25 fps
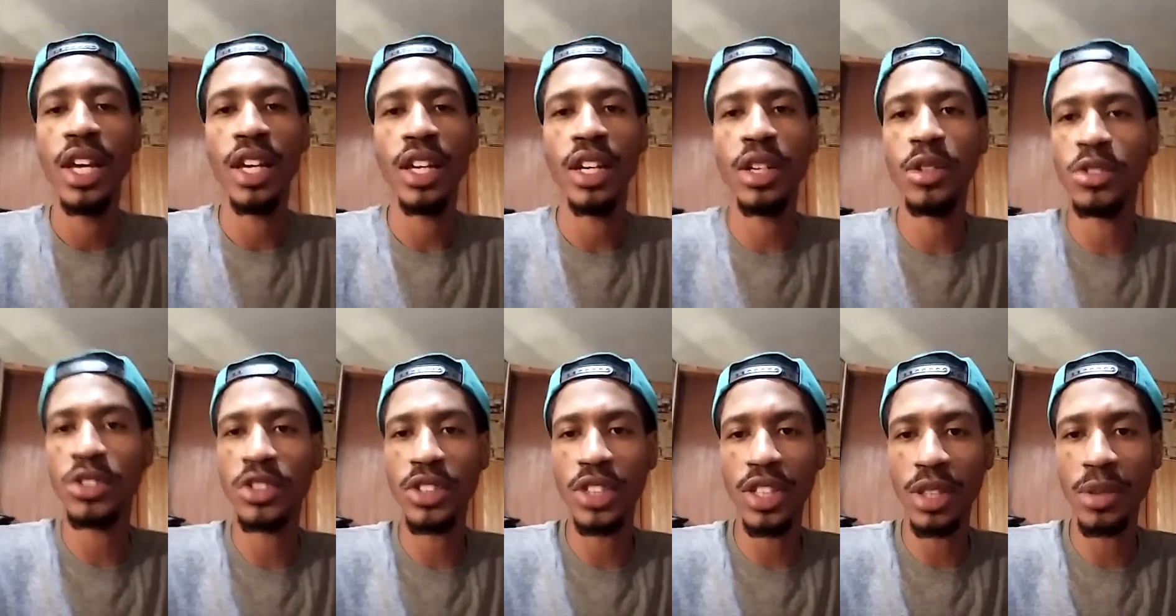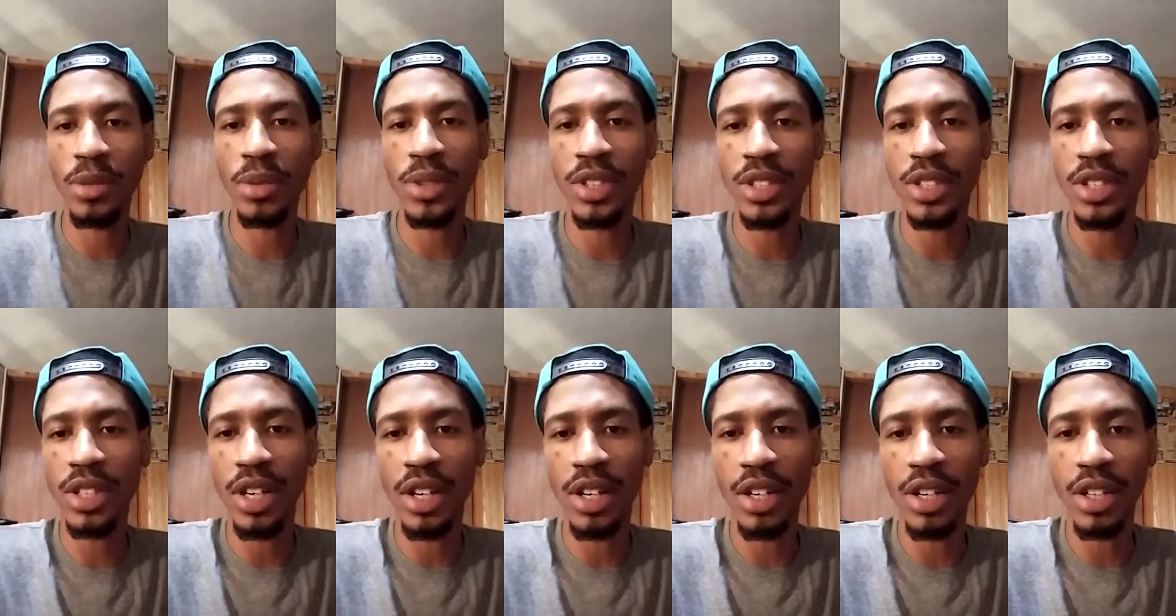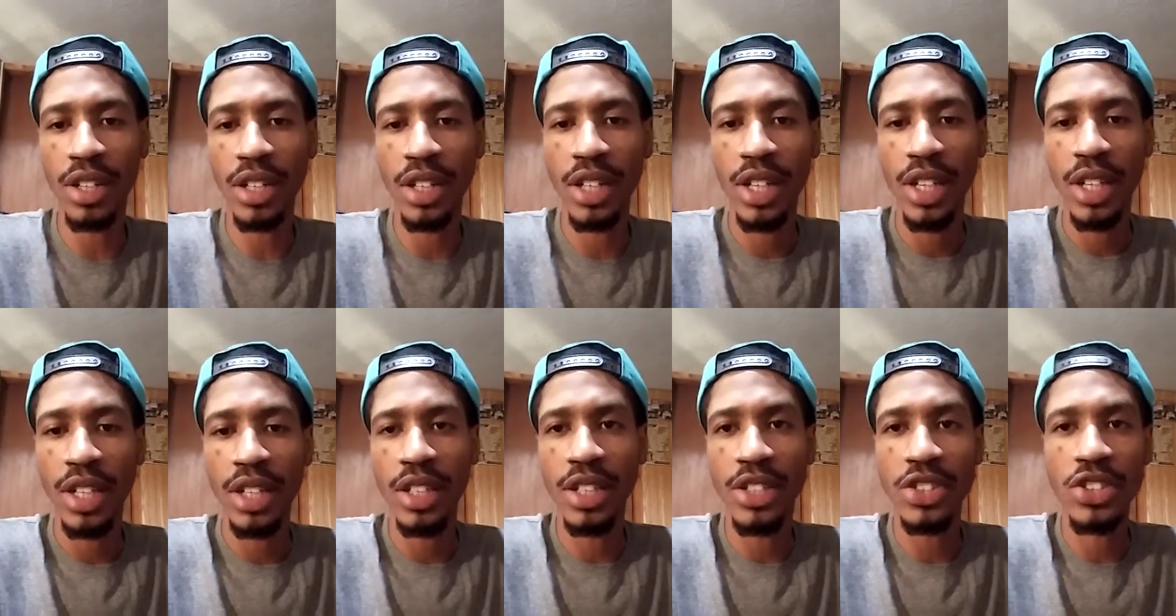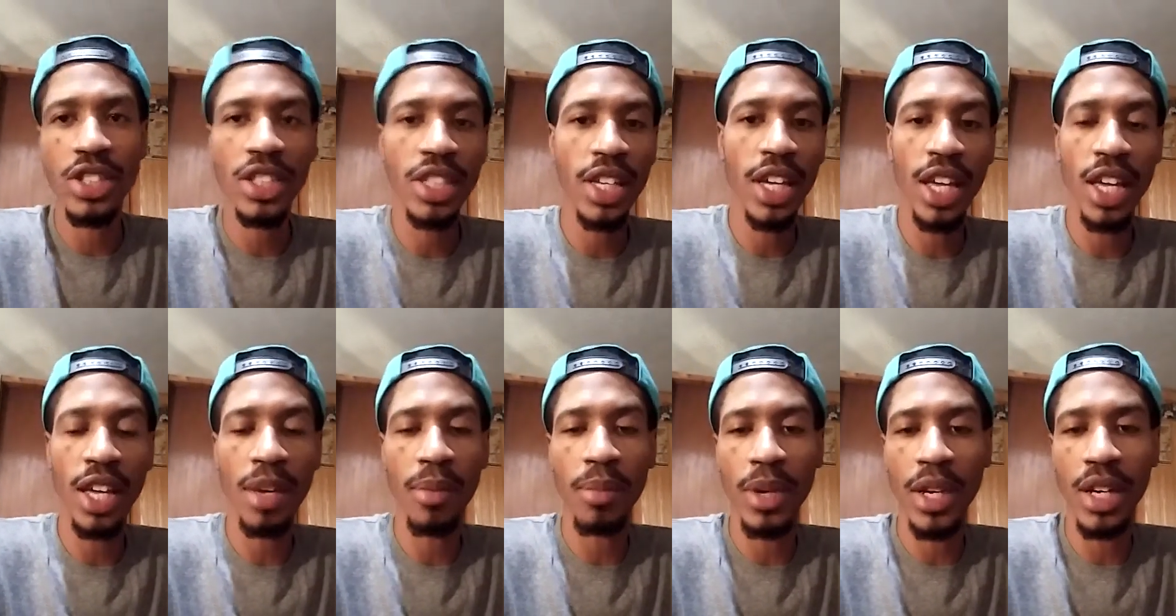And he was chilling with his daughter. Then she
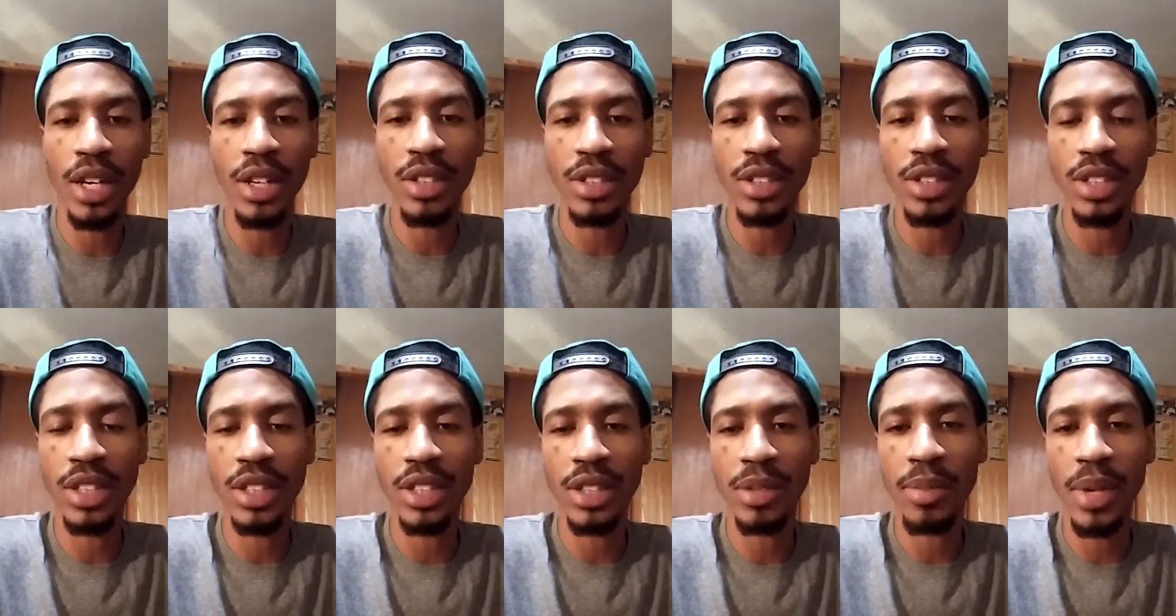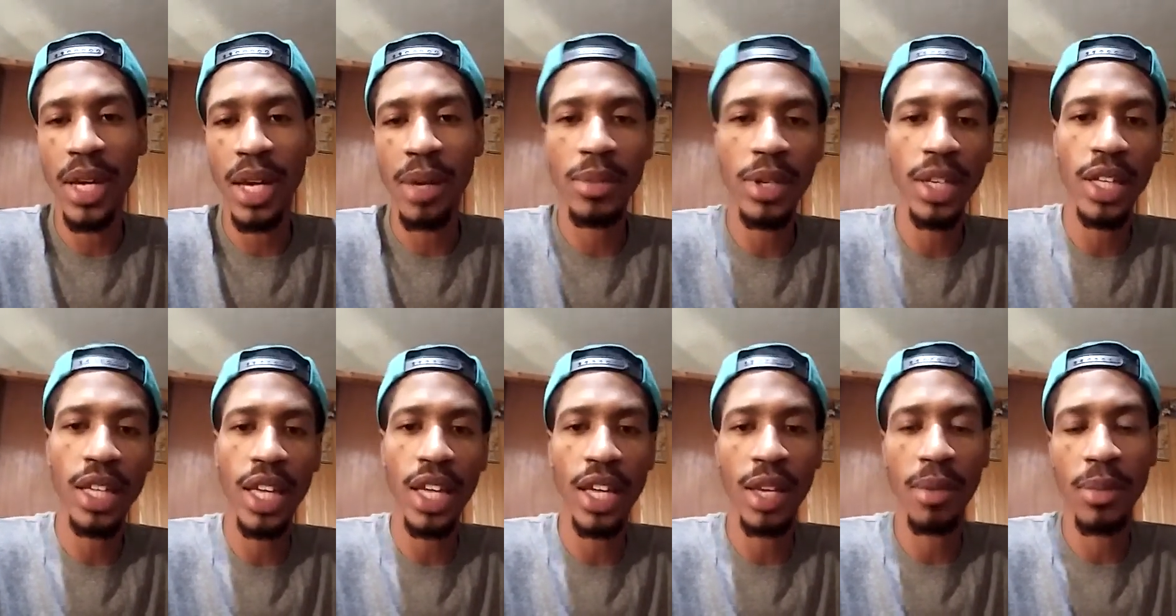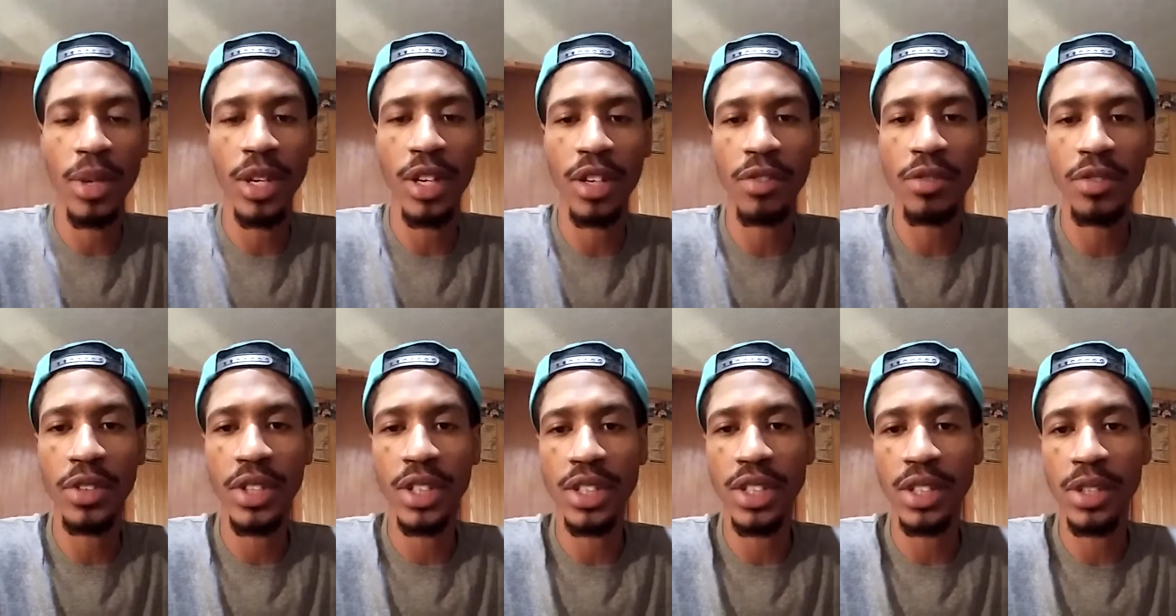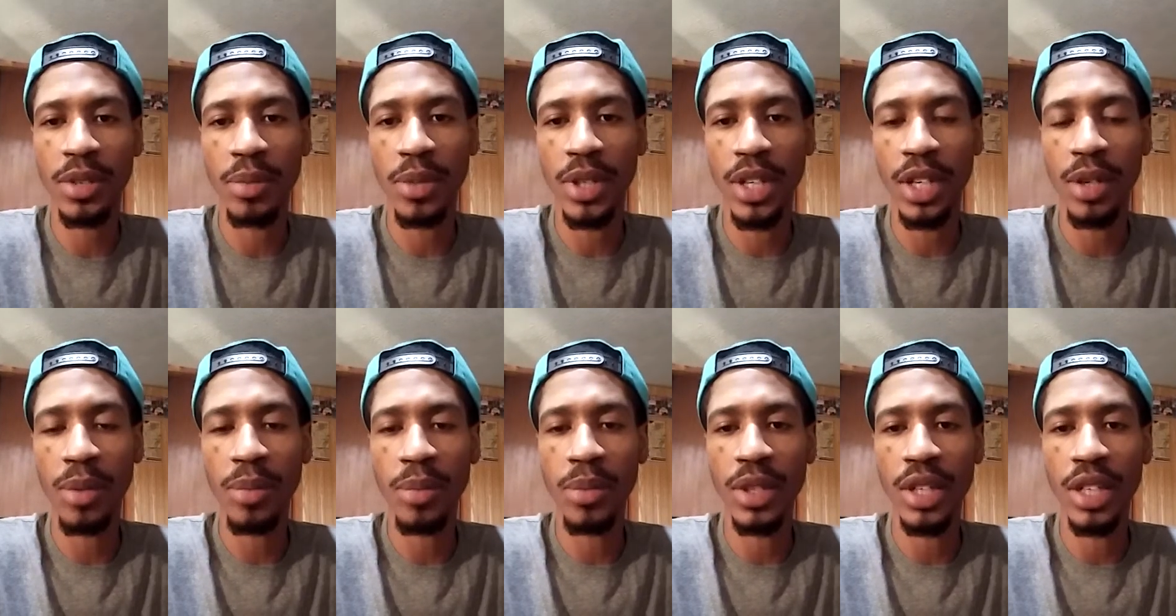came out, Batman came out, fucked him
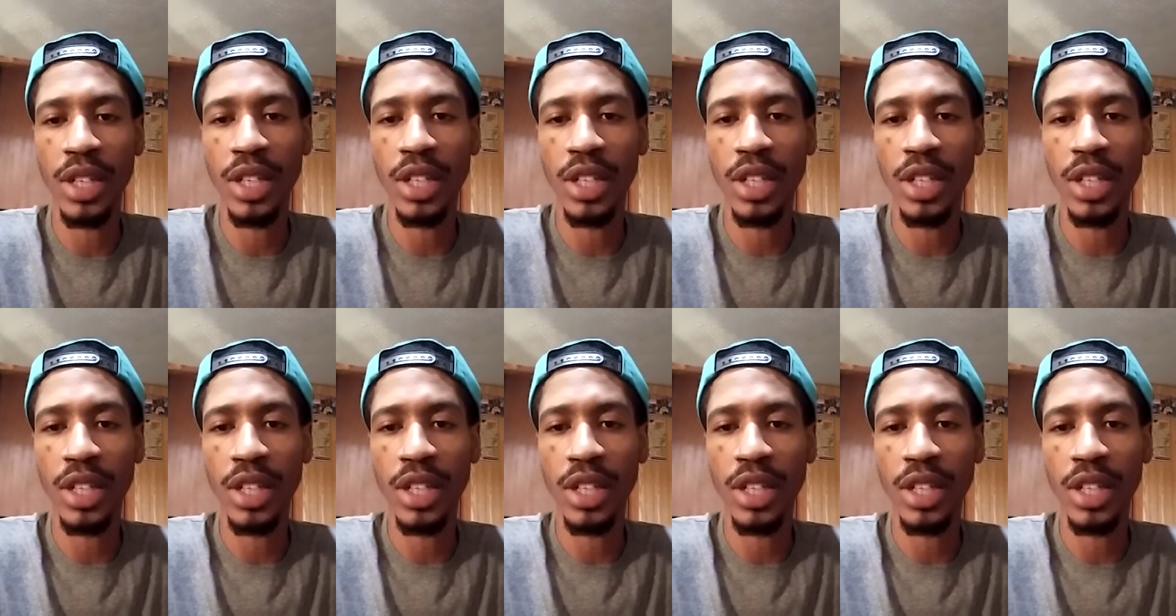up.